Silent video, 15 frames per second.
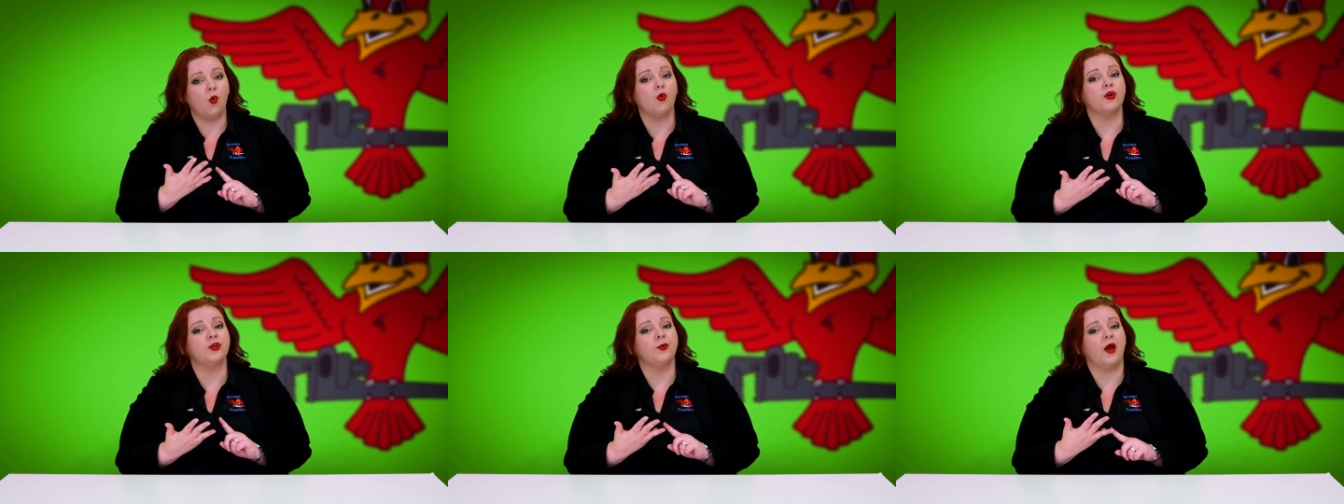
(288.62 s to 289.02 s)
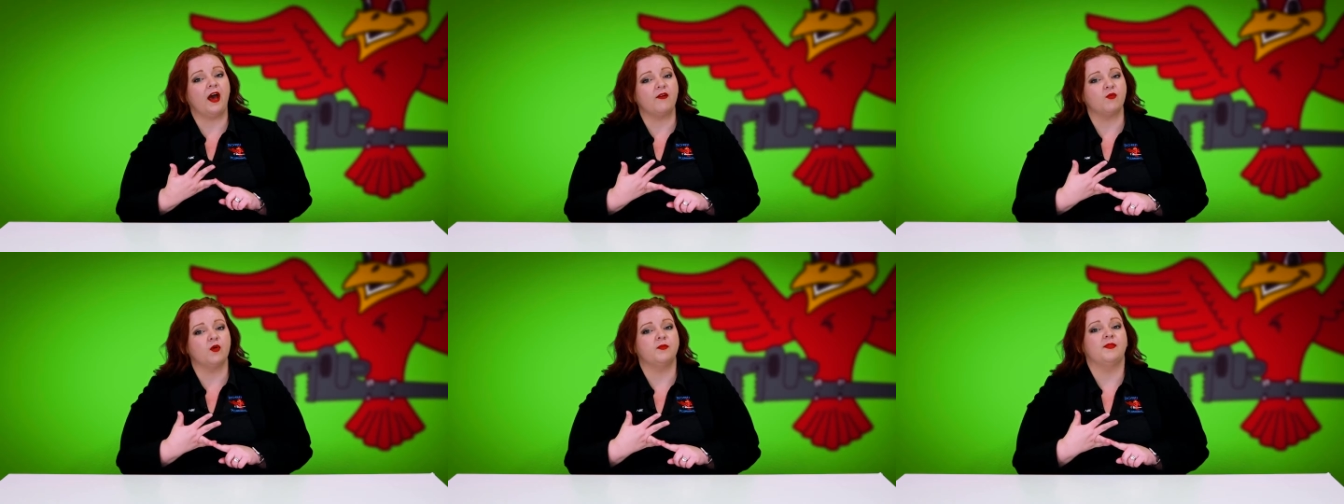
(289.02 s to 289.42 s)
or you
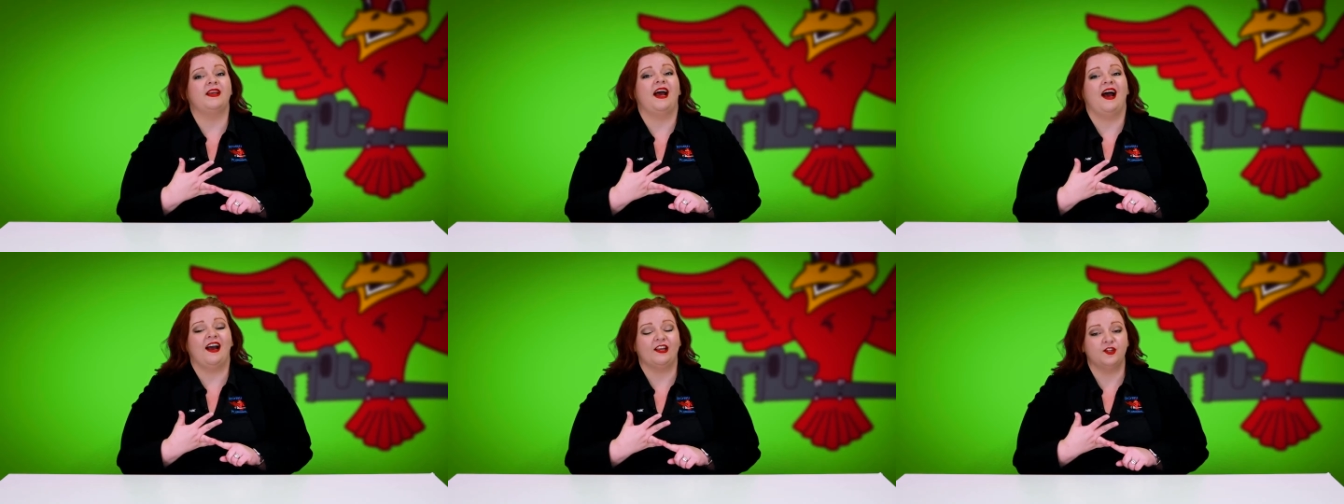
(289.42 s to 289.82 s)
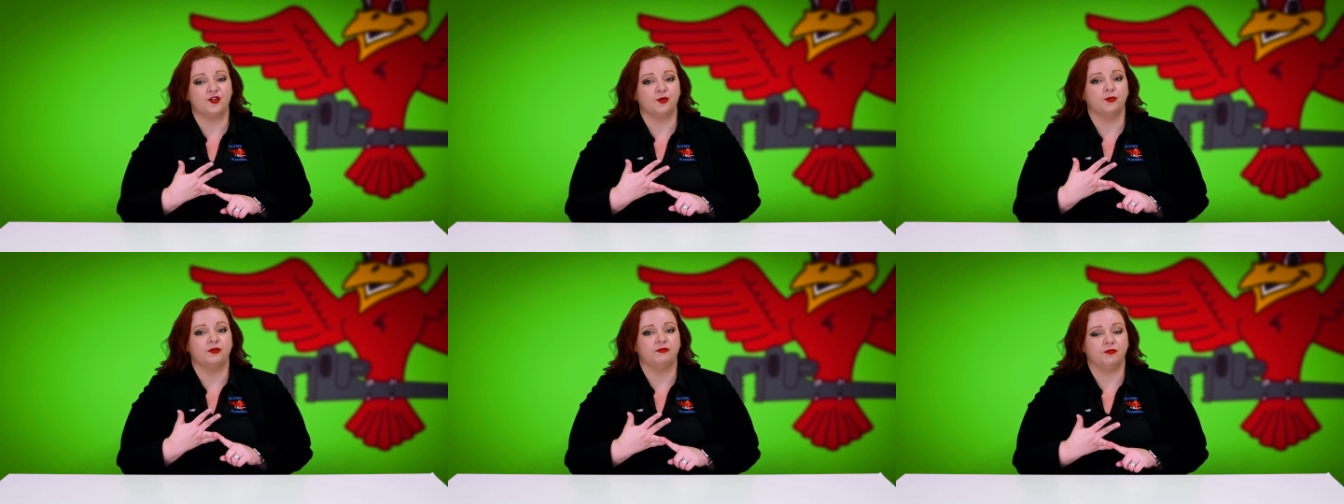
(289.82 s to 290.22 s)
have one behind
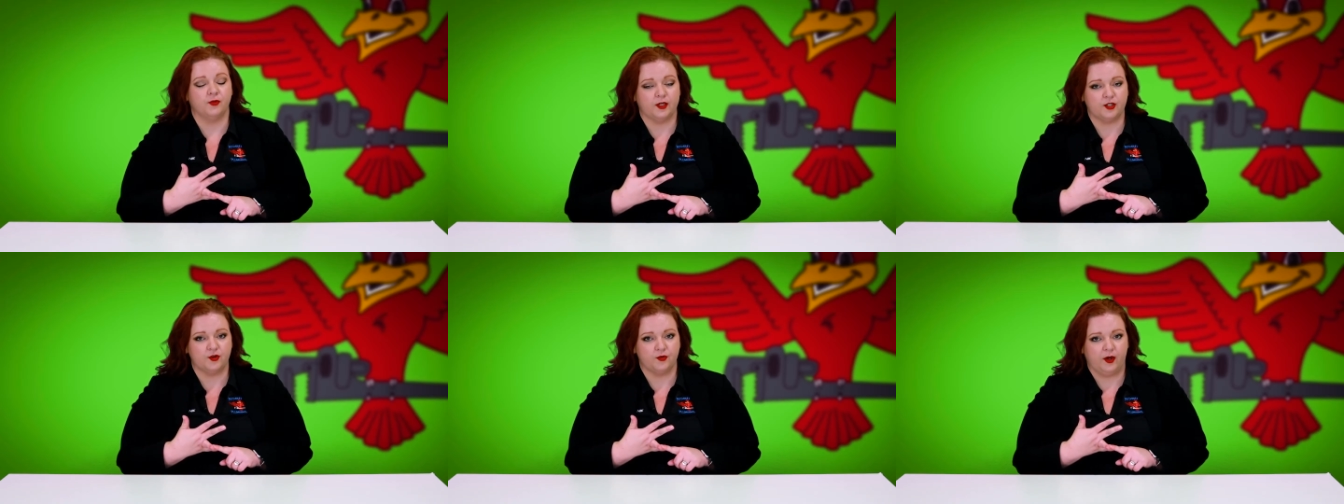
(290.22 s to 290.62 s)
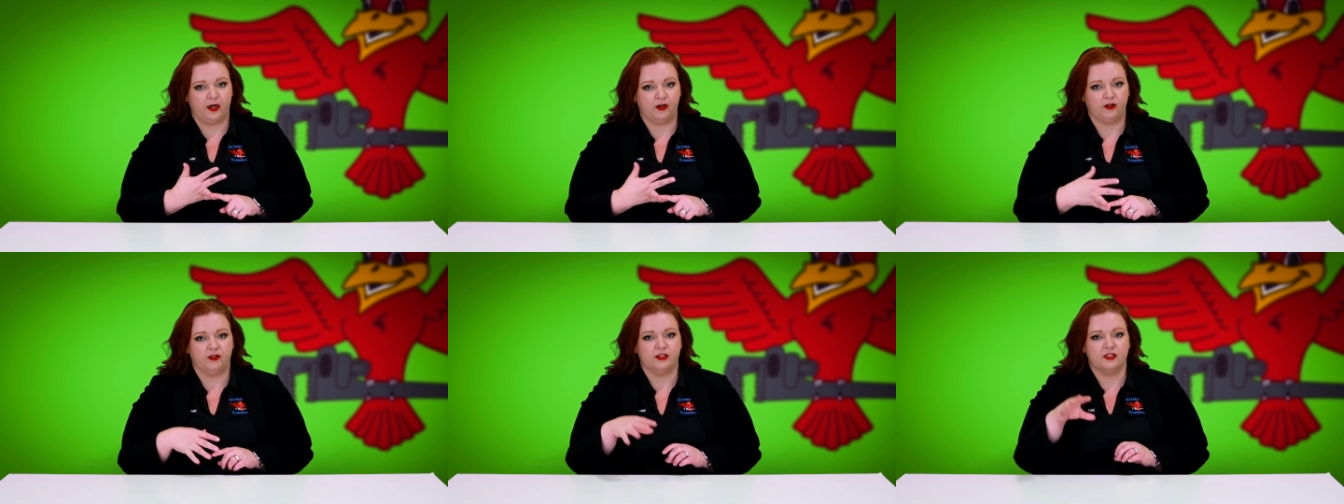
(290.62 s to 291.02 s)
your
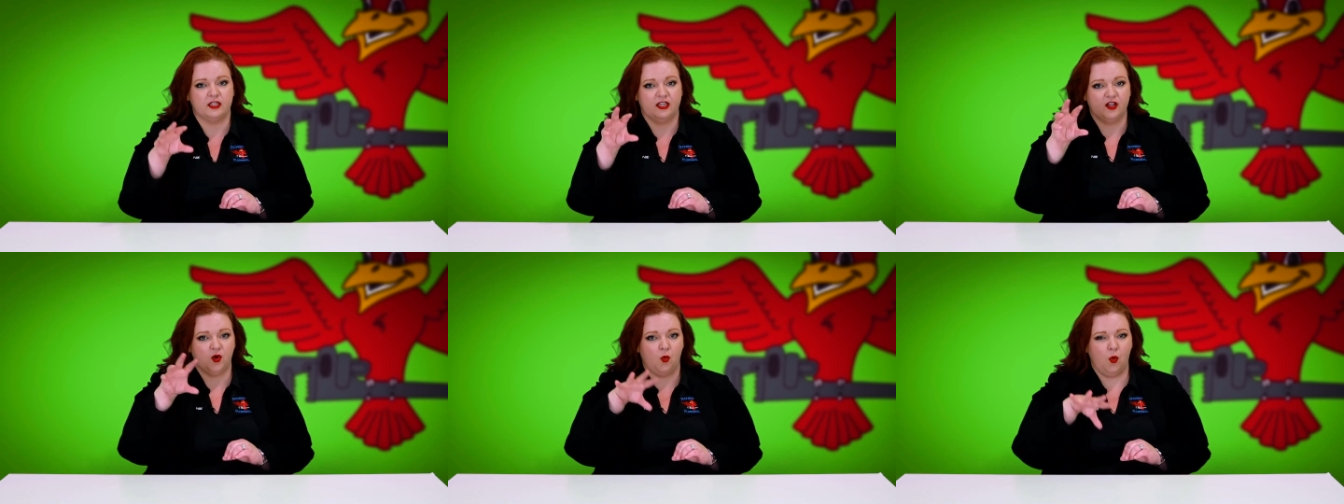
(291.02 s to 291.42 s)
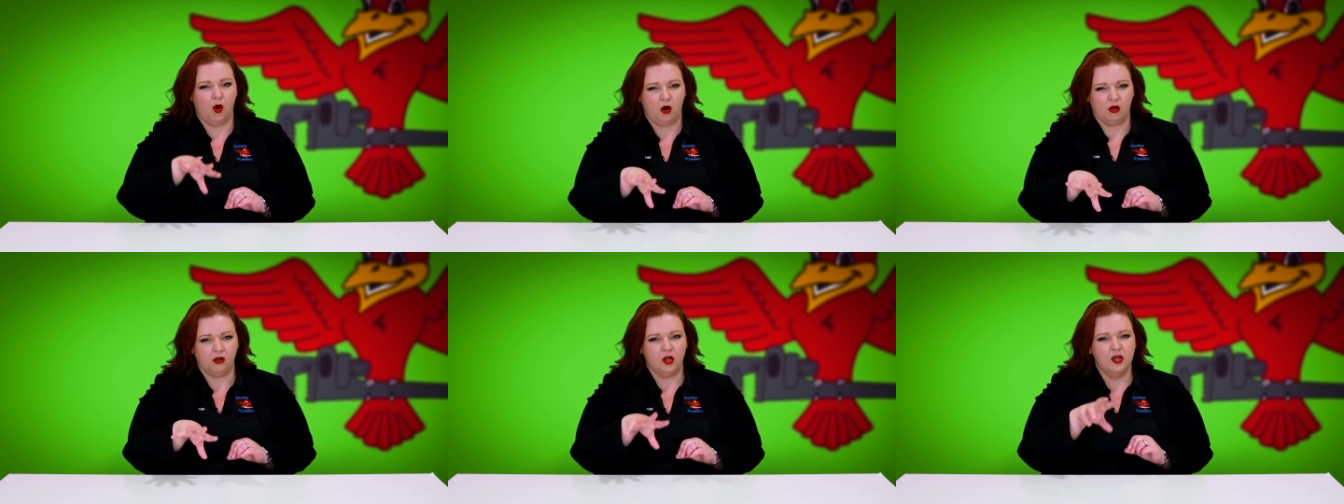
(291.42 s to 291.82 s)
refrigerator that's in the
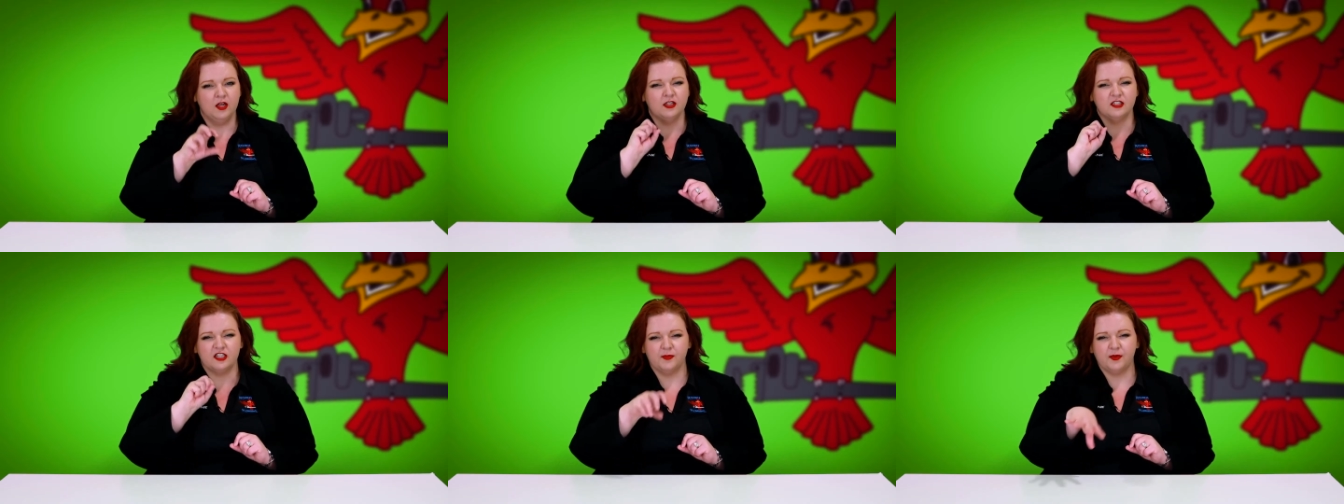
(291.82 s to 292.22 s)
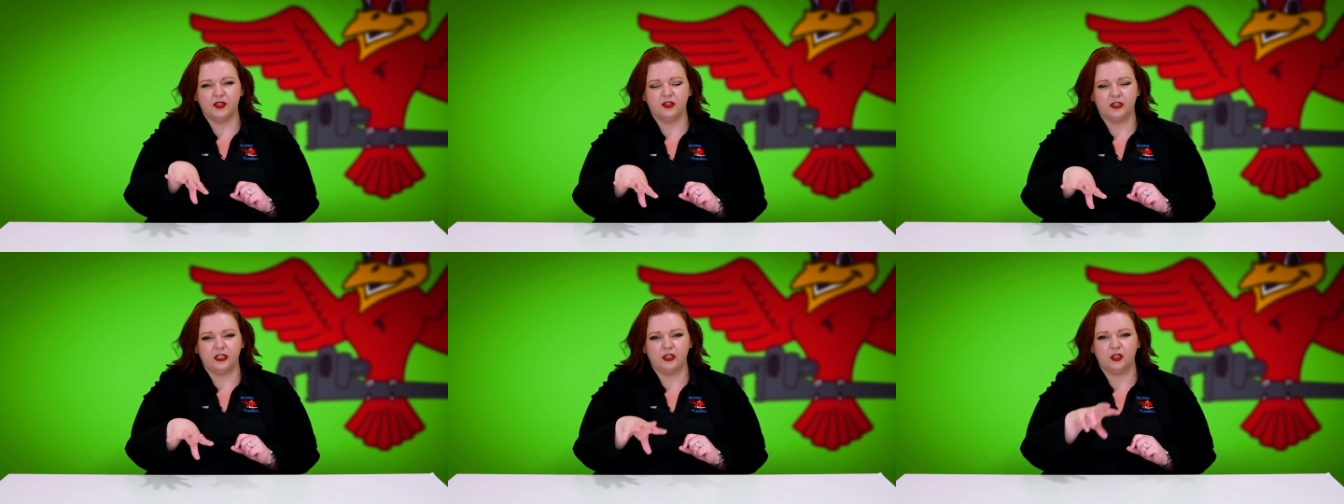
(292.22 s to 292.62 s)
wall,
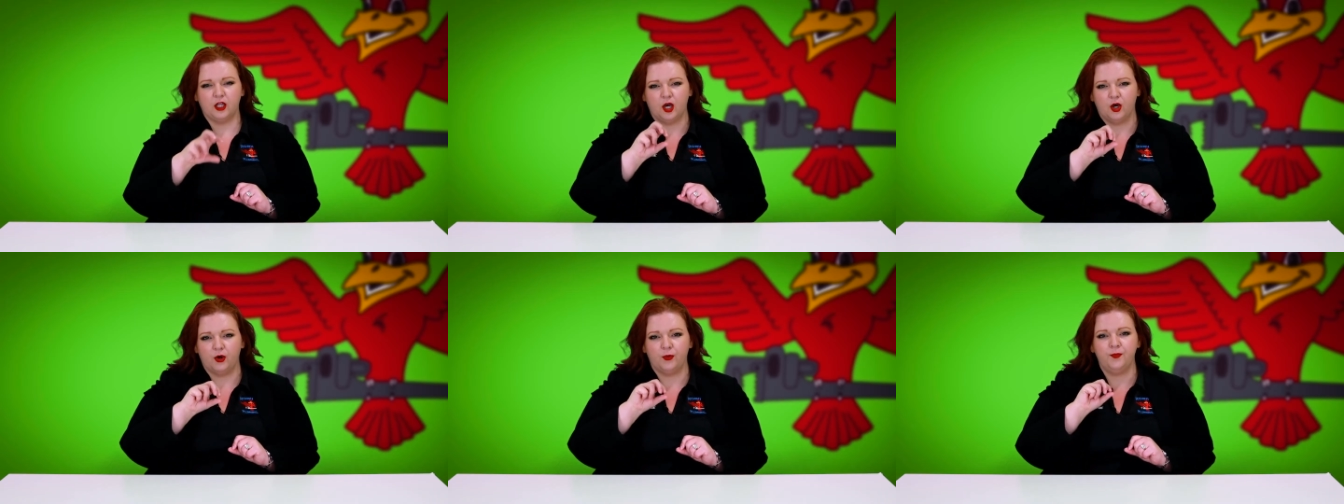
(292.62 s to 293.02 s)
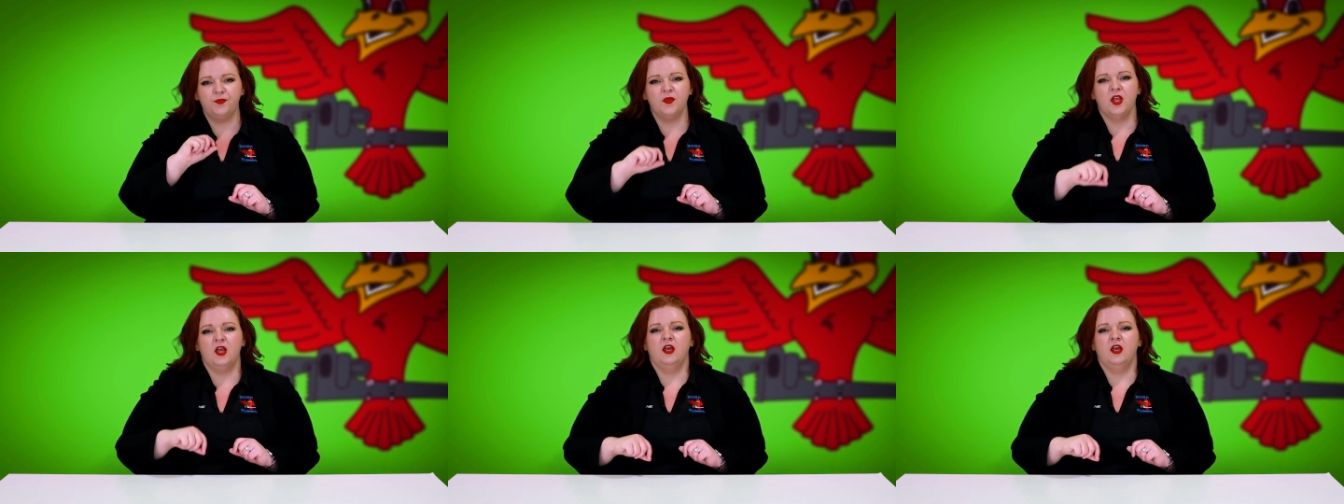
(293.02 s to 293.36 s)
typically low,